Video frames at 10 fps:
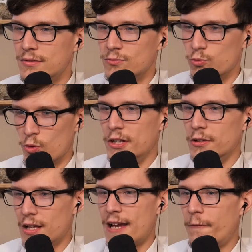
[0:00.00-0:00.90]

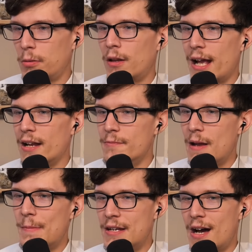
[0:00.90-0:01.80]
real life plant,
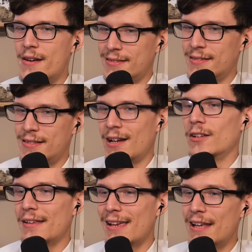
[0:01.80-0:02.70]
maybe not
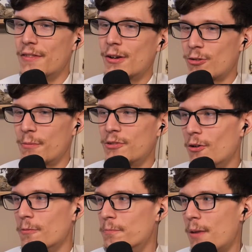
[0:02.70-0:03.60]
necessarily in the
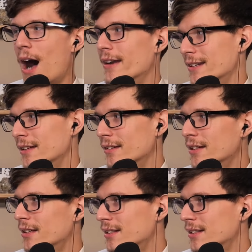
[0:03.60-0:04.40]
Cryptobotany